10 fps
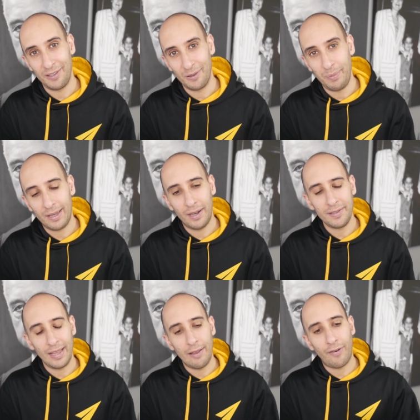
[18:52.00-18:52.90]
other
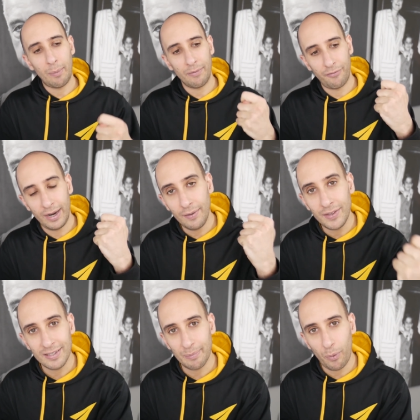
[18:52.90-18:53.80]
because if I'm afraid of
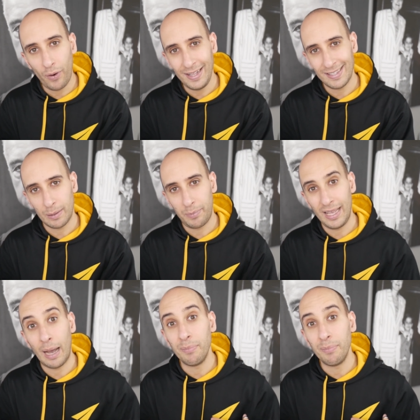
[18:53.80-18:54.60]
disappointing somebody,